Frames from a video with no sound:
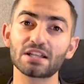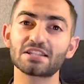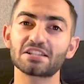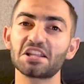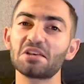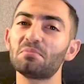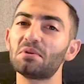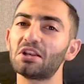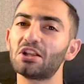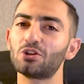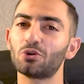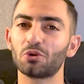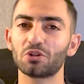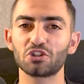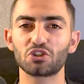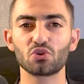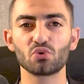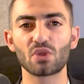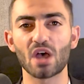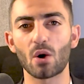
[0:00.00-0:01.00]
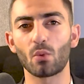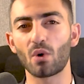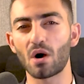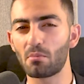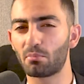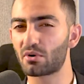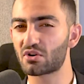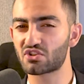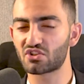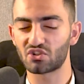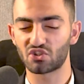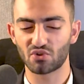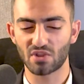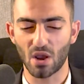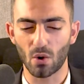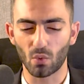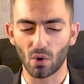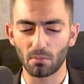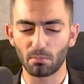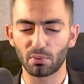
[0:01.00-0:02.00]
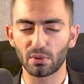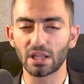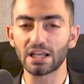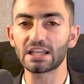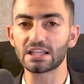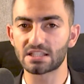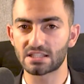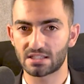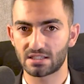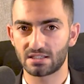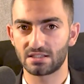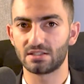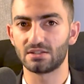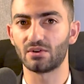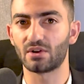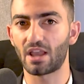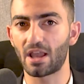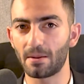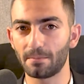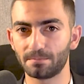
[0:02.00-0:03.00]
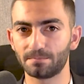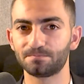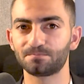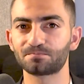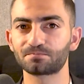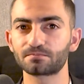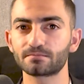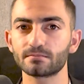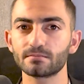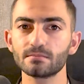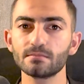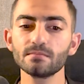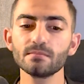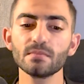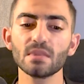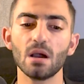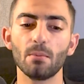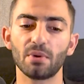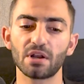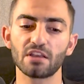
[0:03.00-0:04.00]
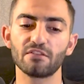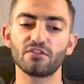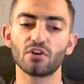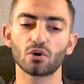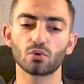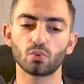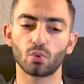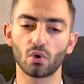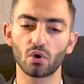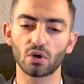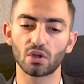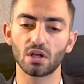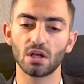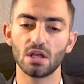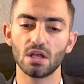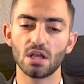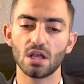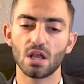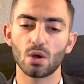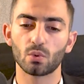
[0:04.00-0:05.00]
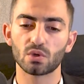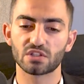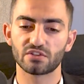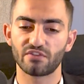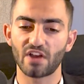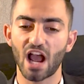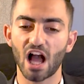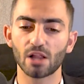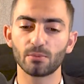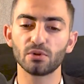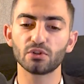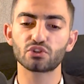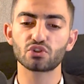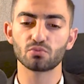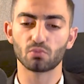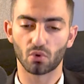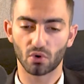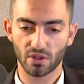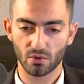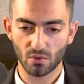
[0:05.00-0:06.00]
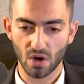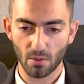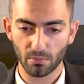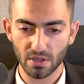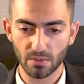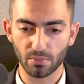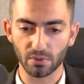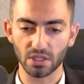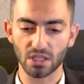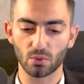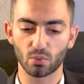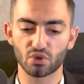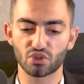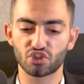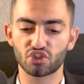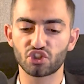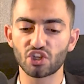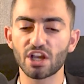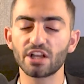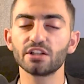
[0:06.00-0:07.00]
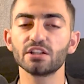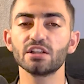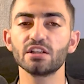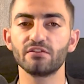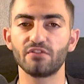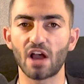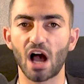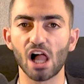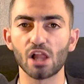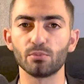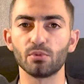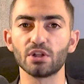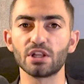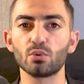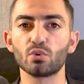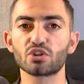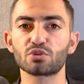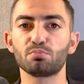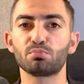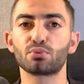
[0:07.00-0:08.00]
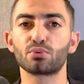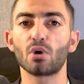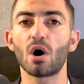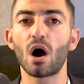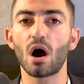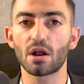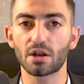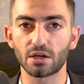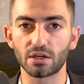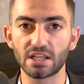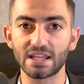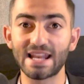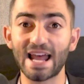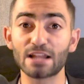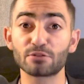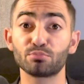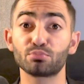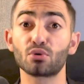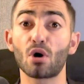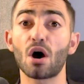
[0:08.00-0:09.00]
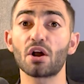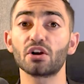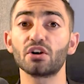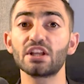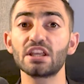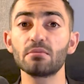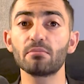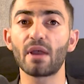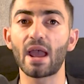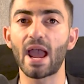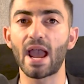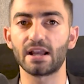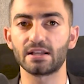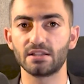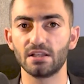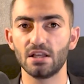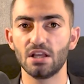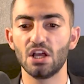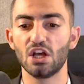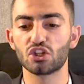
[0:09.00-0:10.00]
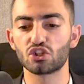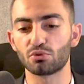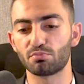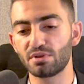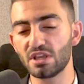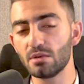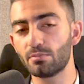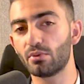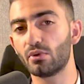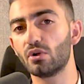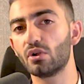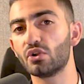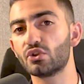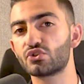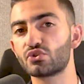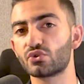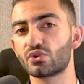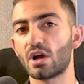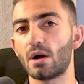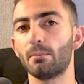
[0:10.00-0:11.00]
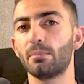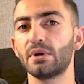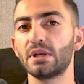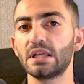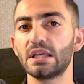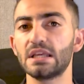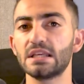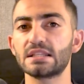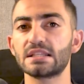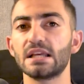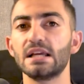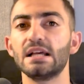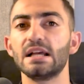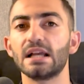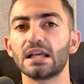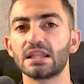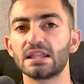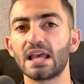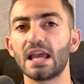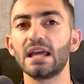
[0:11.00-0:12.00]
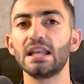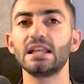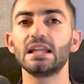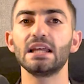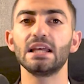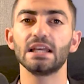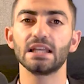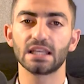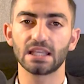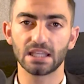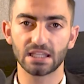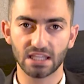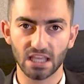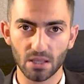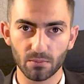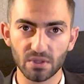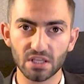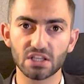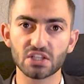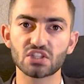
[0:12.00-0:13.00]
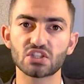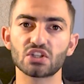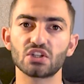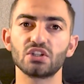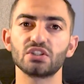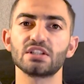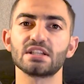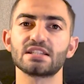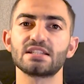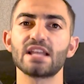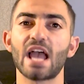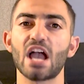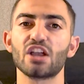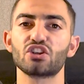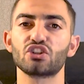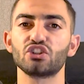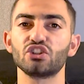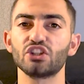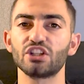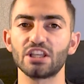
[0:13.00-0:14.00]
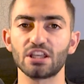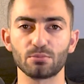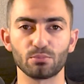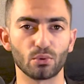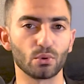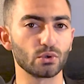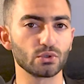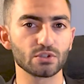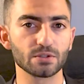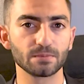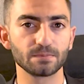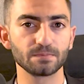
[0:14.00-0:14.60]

it's limited only to that one person, to that one place, okay? But if your work was valuable to more than one people, it was generally valuable, it was broader, it had broader impact to people, to companies, then it can be considered as nationally important.